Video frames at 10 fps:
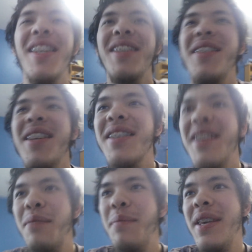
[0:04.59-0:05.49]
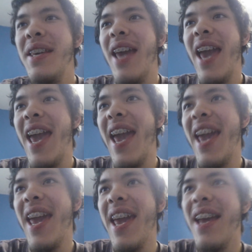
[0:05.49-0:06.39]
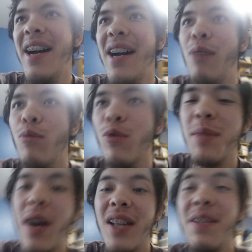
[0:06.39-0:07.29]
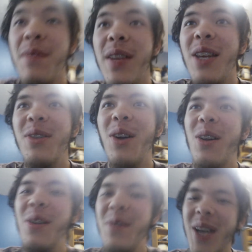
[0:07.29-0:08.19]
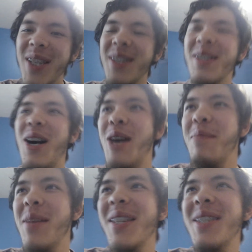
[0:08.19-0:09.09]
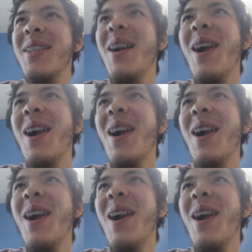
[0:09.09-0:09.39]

This is just gonna be a response video to all of your guys' comments.